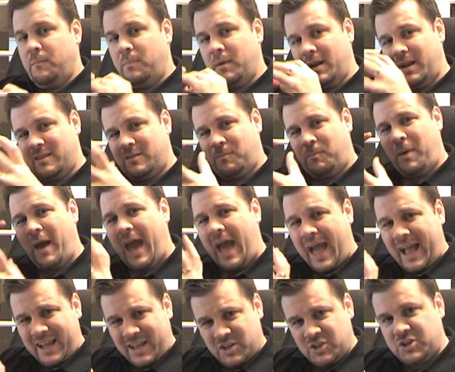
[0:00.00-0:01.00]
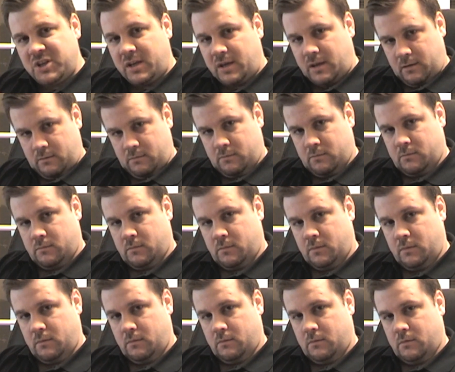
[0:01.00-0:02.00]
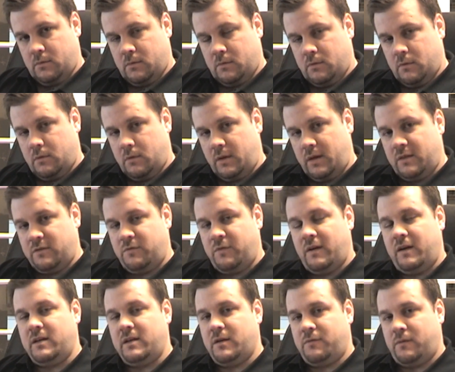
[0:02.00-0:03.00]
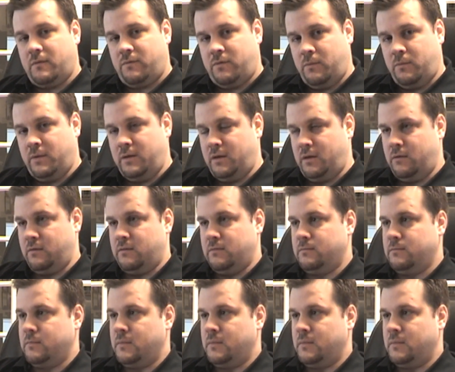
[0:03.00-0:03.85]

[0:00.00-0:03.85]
But its packaging is very different from Windows.